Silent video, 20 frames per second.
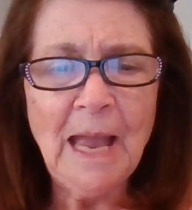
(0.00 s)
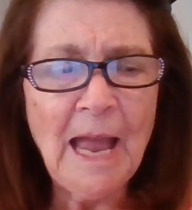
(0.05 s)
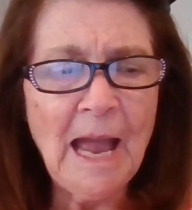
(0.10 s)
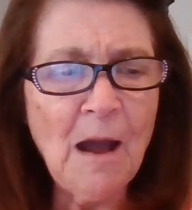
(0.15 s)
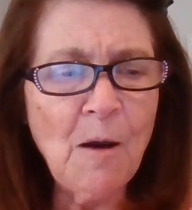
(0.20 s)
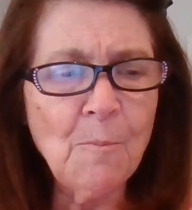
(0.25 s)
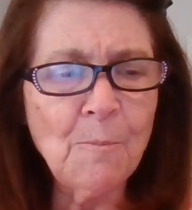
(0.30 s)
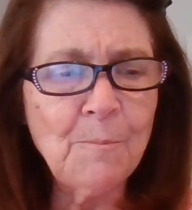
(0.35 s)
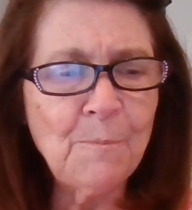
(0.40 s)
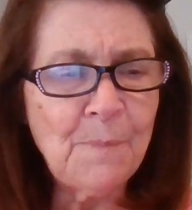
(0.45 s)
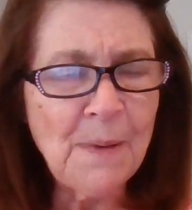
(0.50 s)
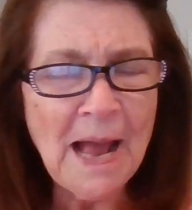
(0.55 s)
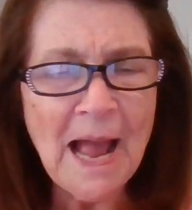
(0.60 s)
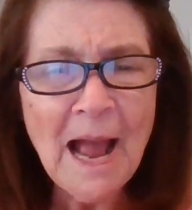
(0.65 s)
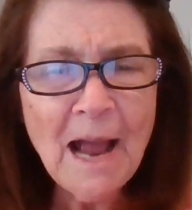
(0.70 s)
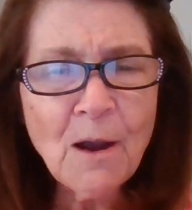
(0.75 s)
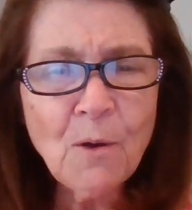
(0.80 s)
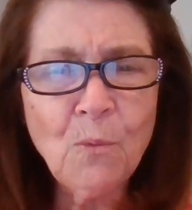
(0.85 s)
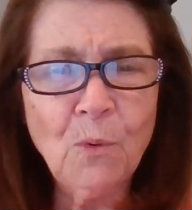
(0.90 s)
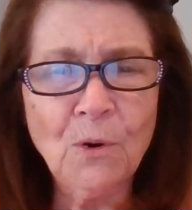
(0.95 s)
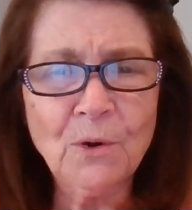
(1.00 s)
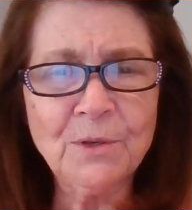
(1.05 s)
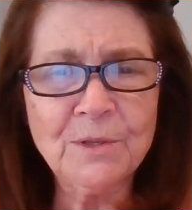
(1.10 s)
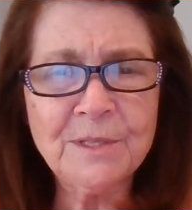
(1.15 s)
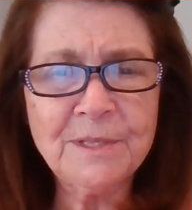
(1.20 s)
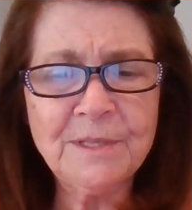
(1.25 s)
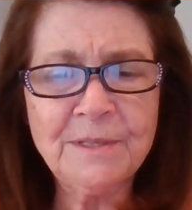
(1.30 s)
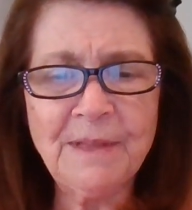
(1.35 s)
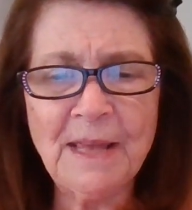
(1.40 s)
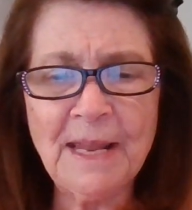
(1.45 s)
How
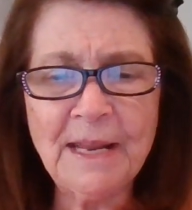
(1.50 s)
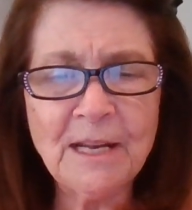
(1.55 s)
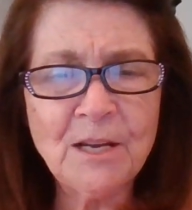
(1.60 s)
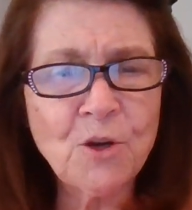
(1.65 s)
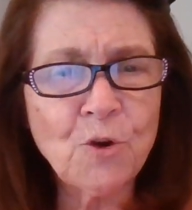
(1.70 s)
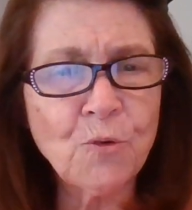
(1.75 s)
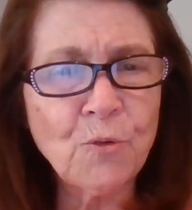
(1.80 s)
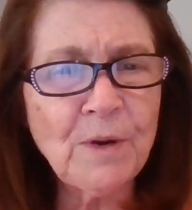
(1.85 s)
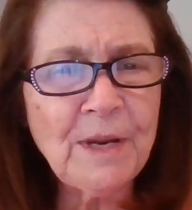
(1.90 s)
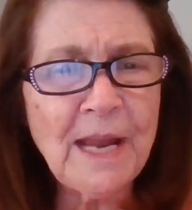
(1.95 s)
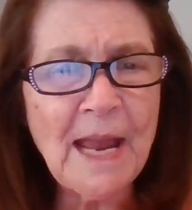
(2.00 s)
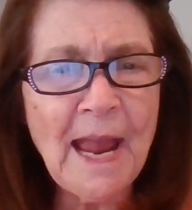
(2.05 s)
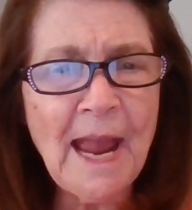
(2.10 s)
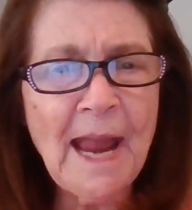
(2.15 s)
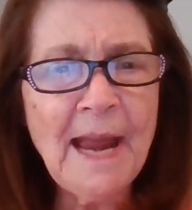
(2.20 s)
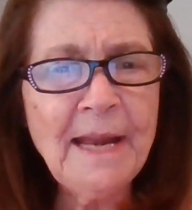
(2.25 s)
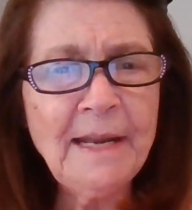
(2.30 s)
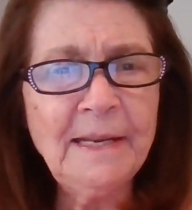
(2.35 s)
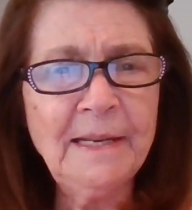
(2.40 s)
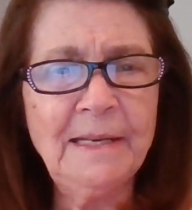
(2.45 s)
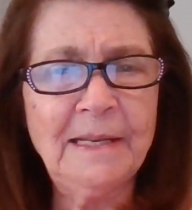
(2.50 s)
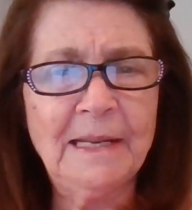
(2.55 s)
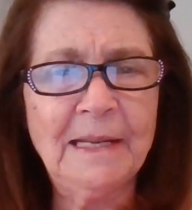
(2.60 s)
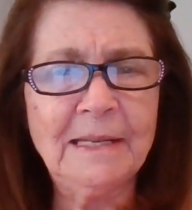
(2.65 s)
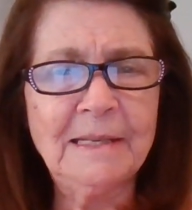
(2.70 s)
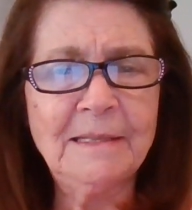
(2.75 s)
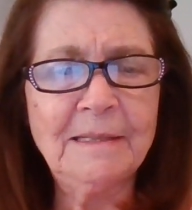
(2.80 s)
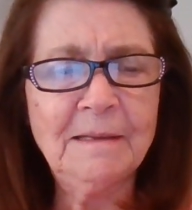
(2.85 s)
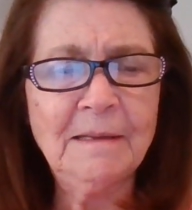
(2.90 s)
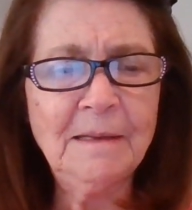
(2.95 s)
backwards they created
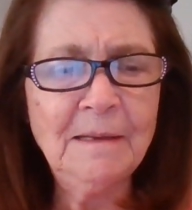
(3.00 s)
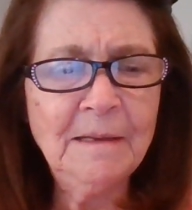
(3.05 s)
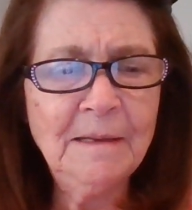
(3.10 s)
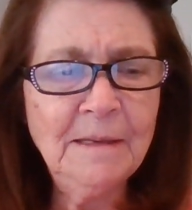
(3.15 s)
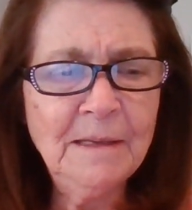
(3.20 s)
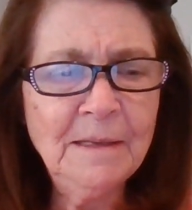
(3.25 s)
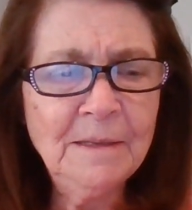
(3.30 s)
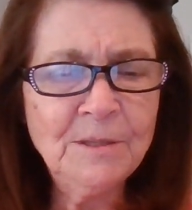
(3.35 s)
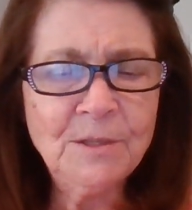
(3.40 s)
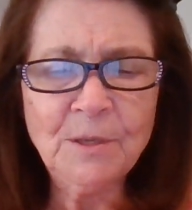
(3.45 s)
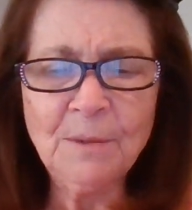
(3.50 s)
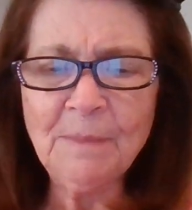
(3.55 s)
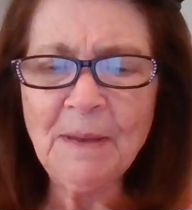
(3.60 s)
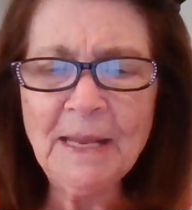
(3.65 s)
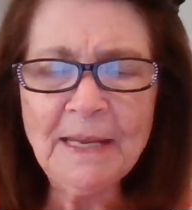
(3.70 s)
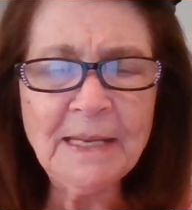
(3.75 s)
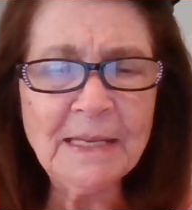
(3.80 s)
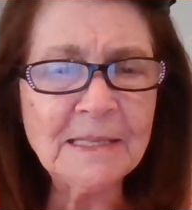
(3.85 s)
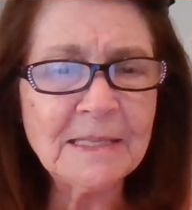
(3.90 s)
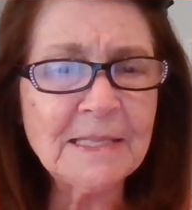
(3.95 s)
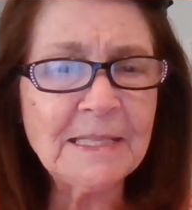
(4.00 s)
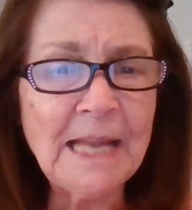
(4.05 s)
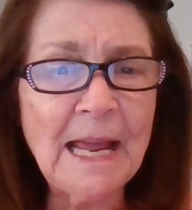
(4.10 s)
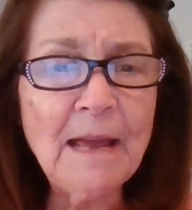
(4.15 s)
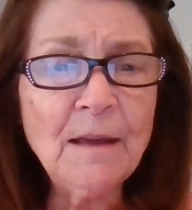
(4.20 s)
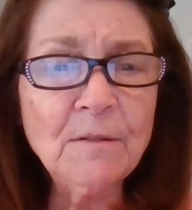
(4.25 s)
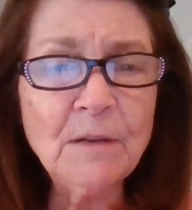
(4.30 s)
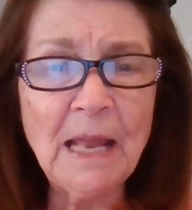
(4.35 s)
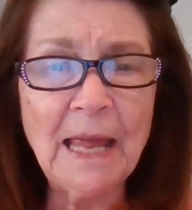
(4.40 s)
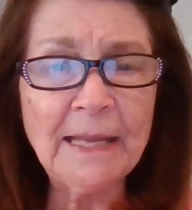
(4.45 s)
it to make it
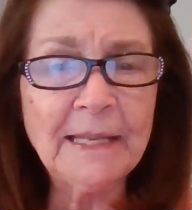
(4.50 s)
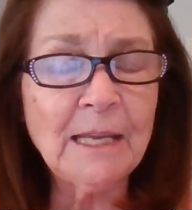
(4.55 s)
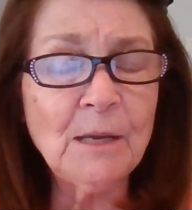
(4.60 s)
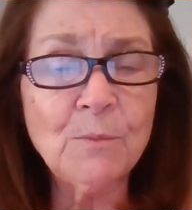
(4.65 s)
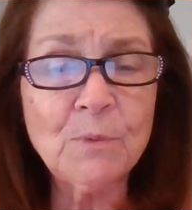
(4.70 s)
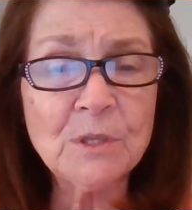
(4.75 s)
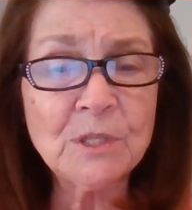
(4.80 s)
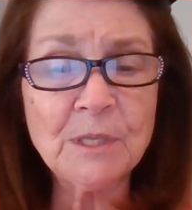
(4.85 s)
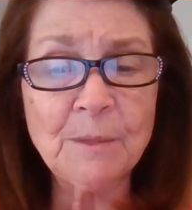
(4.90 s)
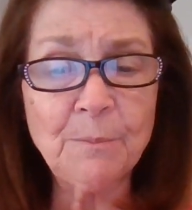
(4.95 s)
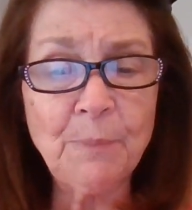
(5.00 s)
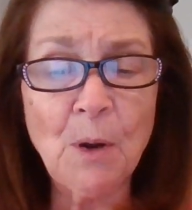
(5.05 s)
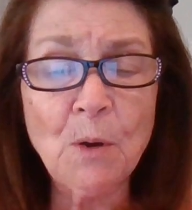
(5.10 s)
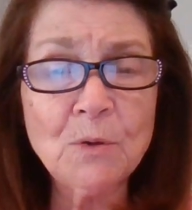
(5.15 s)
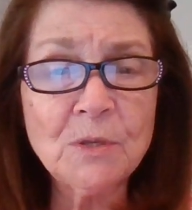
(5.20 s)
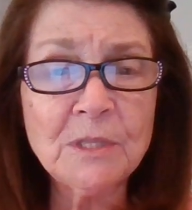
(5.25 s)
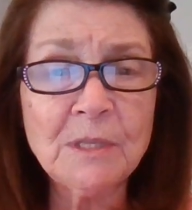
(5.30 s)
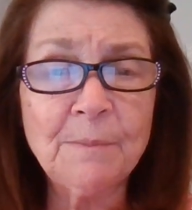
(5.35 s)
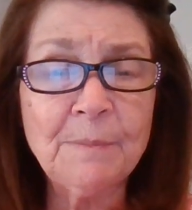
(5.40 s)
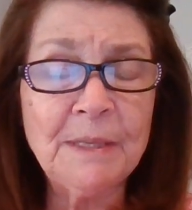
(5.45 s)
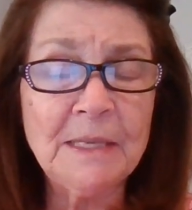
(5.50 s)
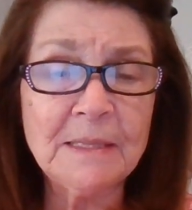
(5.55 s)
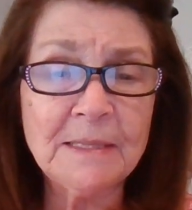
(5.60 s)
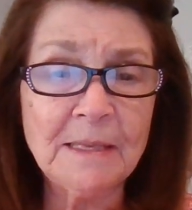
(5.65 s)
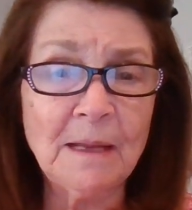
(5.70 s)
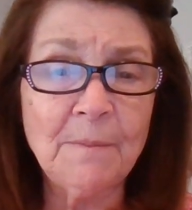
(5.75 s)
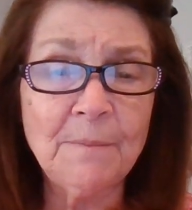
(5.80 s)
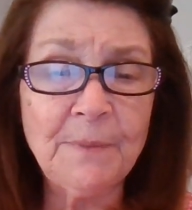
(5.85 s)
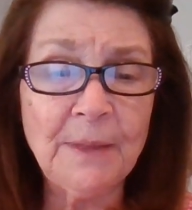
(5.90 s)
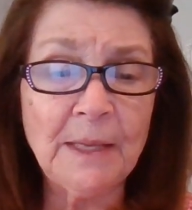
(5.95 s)
sound like it was supposed to be
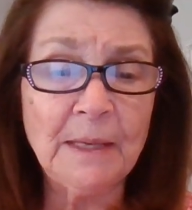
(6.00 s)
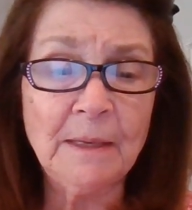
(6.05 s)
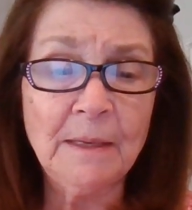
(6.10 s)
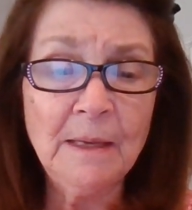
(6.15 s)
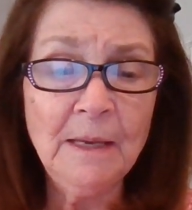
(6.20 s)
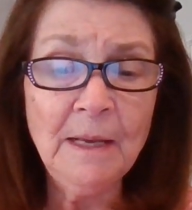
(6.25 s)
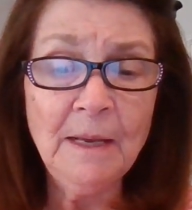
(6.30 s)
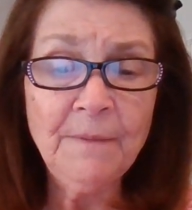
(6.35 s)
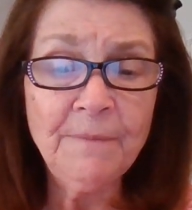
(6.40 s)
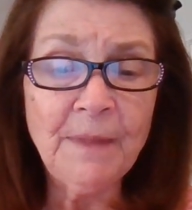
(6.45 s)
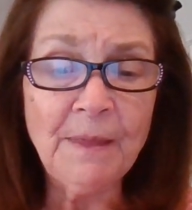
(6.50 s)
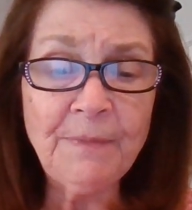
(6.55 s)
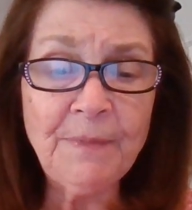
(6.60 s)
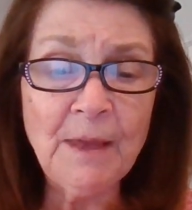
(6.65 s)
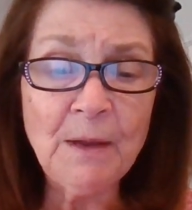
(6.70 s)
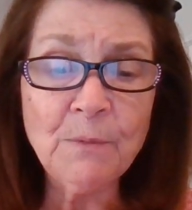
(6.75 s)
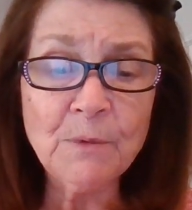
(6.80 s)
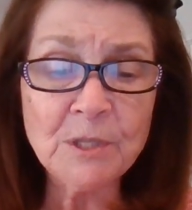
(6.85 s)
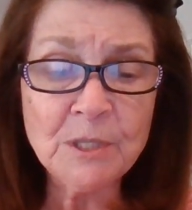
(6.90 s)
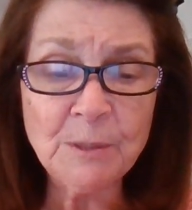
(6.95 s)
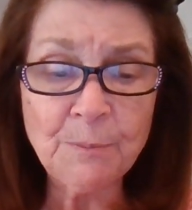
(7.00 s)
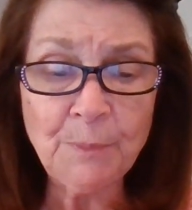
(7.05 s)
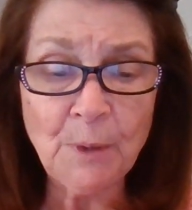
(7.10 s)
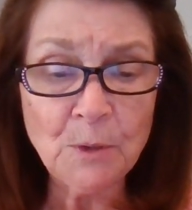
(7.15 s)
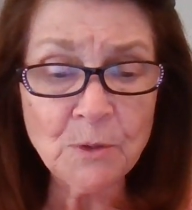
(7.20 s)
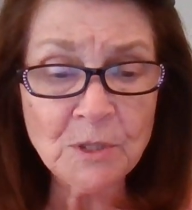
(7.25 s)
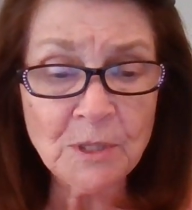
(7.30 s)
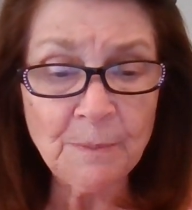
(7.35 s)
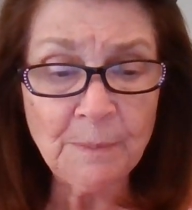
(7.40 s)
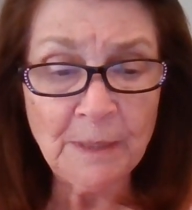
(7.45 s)
something that they were
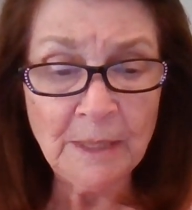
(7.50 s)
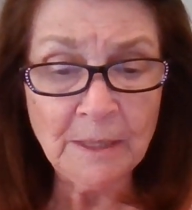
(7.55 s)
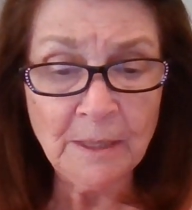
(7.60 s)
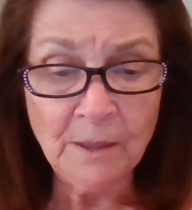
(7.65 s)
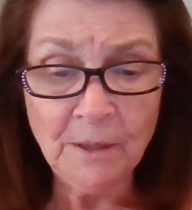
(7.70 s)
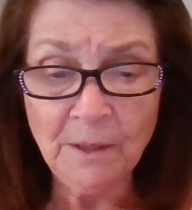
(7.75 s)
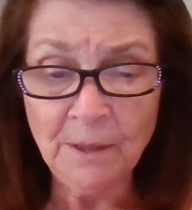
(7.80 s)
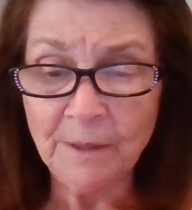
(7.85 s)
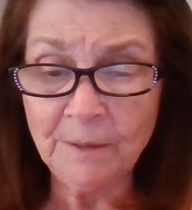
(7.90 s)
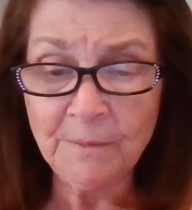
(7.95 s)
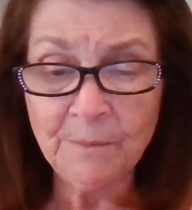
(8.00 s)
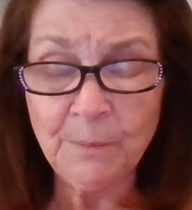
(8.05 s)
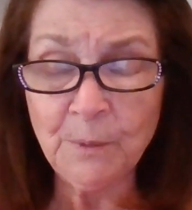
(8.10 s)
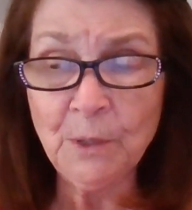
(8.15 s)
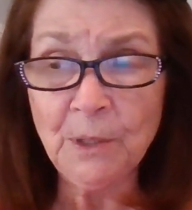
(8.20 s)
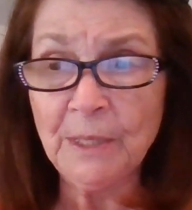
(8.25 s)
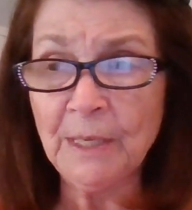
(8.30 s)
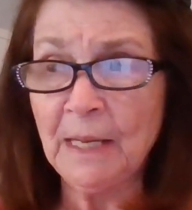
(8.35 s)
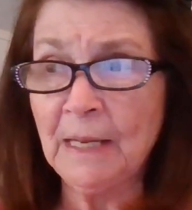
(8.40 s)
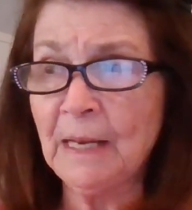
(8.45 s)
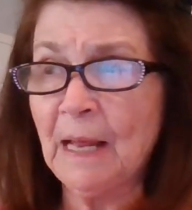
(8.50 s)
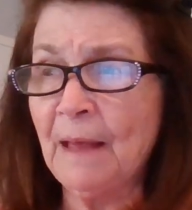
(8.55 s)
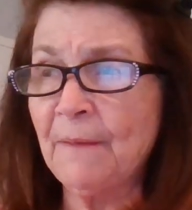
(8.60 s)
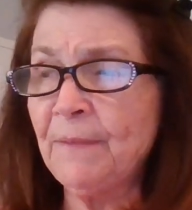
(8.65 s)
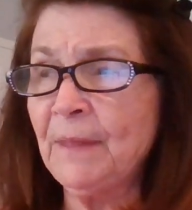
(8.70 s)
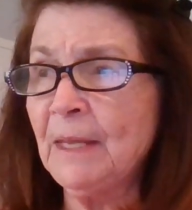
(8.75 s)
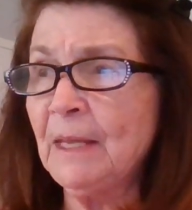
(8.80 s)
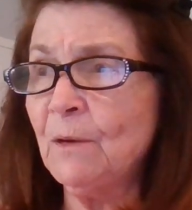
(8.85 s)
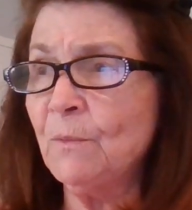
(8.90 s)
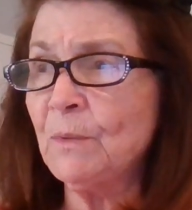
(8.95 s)
supposed to be good. But I
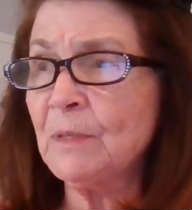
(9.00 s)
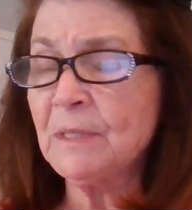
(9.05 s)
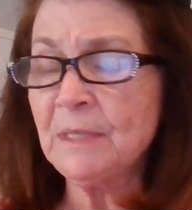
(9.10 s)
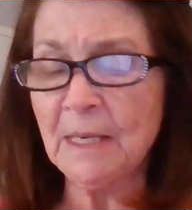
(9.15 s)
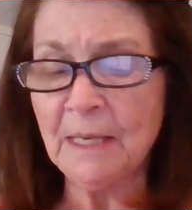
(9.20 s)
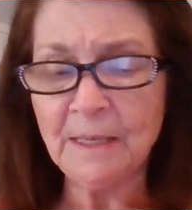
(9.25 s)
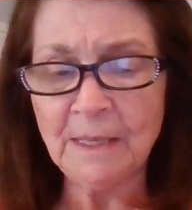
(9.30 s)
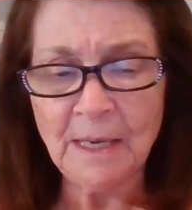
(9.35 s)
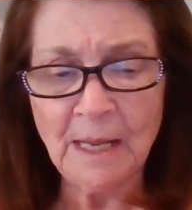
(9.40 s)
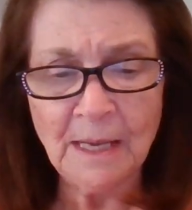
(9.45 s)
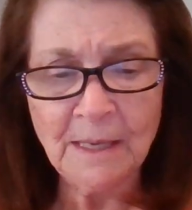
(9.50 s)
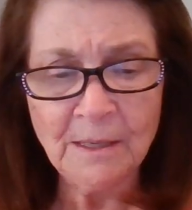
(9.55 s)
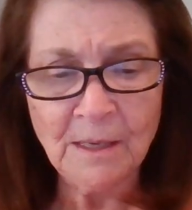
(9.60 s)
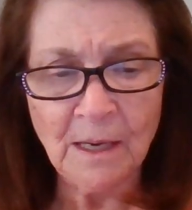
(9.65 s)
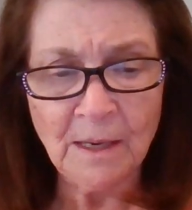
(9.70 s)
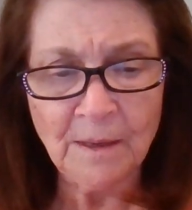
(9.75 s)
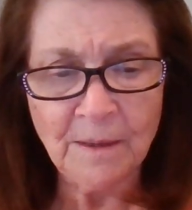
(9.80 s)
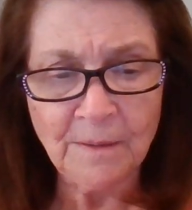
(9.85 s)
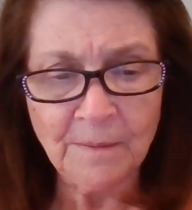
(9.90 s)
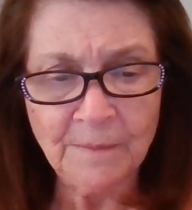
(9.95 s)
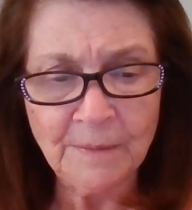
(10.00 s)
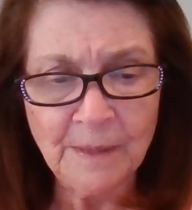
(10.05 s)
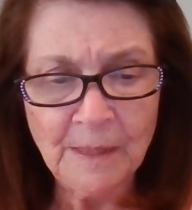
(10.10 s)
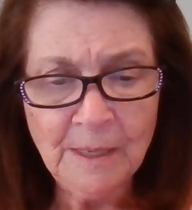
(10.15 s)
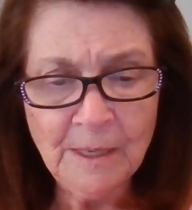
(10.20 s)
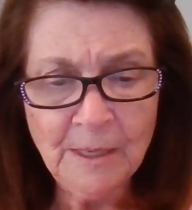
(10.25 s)
think it was in uh,